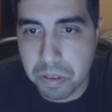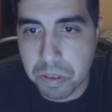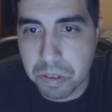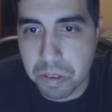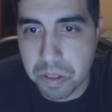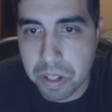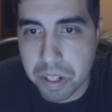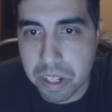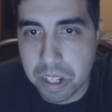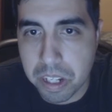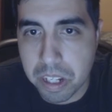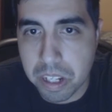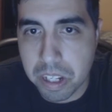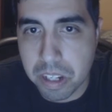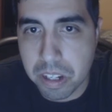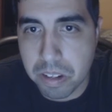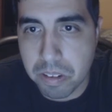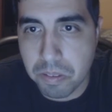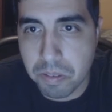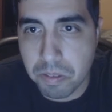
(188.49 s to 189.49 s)

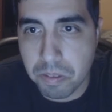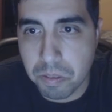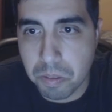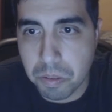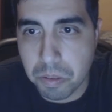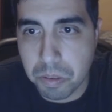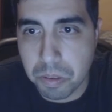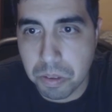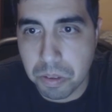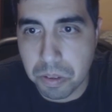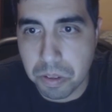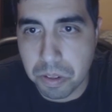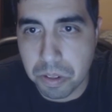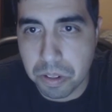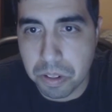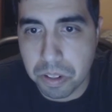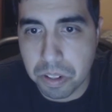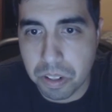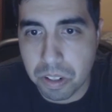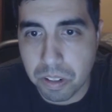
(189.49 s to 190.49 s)
three,
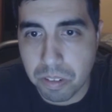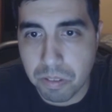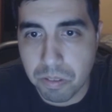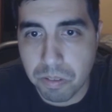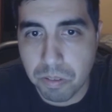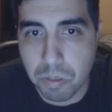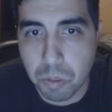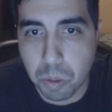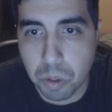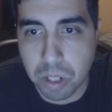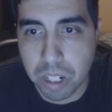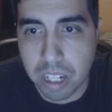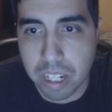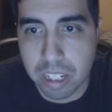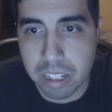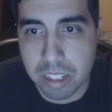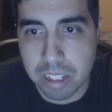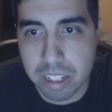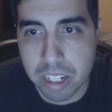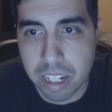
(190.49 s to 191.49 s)
four, four
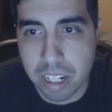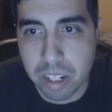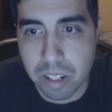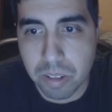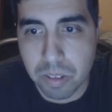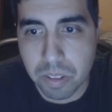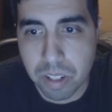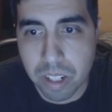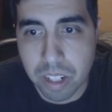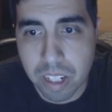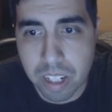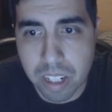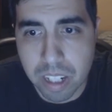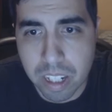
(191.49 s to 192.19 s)
guys down.